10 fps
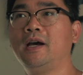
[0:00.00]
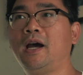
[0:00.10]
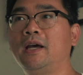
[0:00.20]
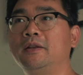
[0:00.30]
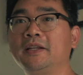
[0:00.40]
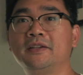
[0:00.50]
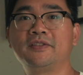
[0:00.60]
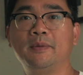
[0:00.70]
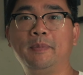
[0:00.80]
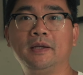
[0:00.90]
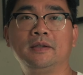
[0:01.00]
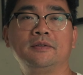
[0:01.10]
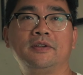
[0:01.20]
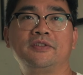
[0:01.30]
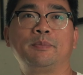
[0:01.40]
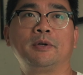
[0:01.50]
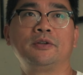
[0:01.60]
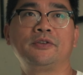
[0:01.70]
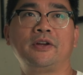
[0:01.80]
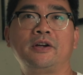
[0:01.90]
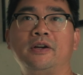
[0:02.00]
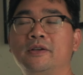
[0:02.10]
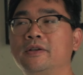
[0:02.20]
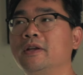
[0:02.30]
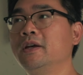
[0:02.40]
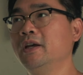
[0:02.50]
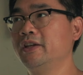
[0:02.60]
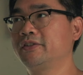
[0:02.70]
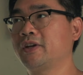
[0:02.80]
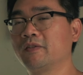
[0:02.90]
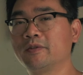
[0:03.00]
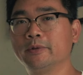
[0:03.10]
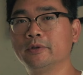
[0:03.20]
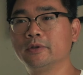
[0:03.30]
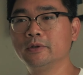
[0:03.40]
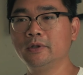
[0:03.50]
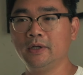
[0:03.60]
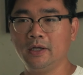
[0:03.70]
I like the zippers there, and it's comfortable.